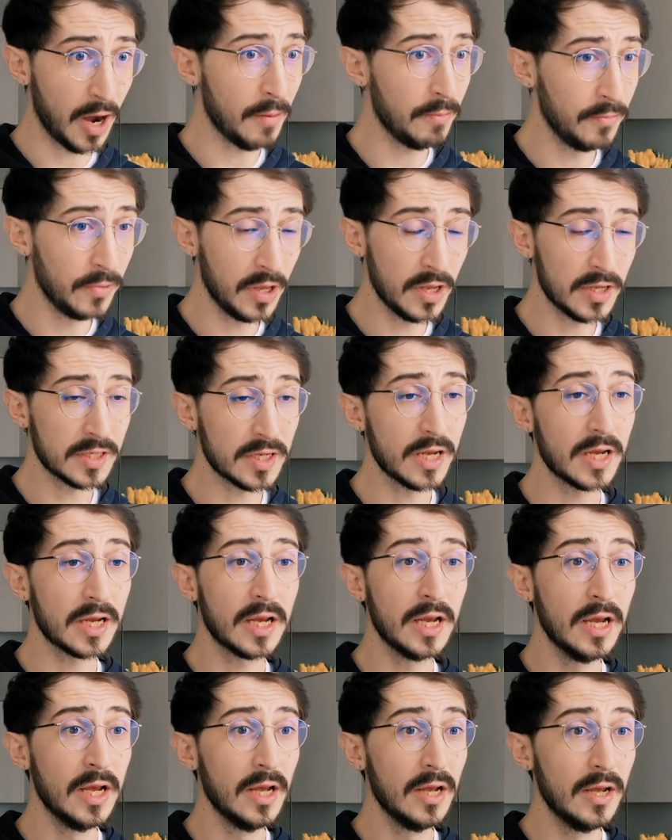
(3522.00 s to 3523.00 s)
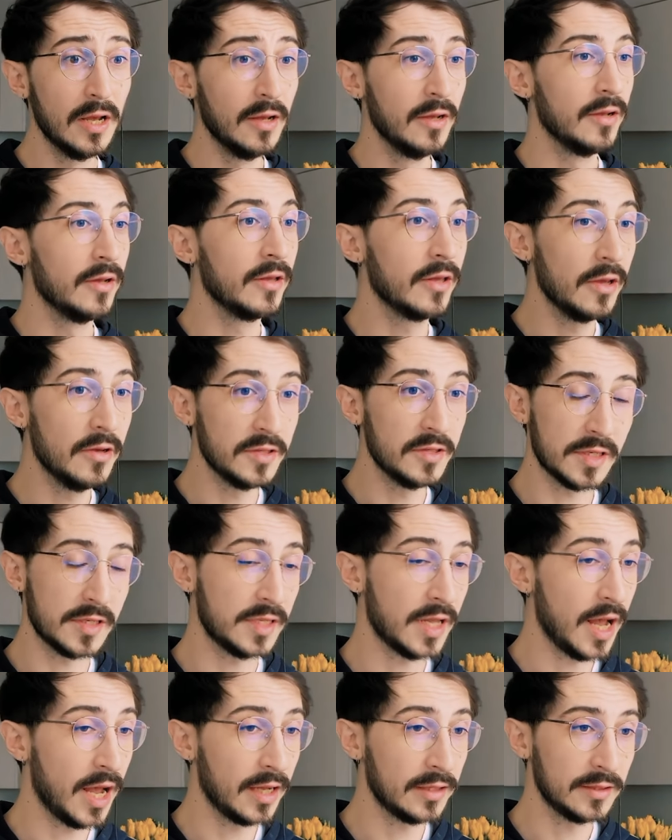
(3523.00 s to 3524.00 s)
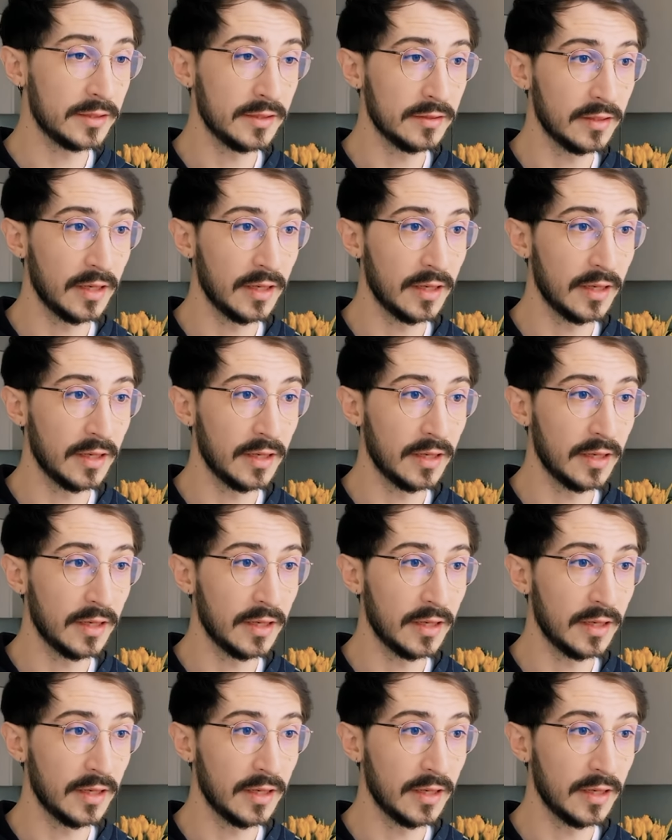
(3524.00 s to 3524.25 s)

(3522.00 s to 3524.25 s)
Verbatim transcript: hop music uses that.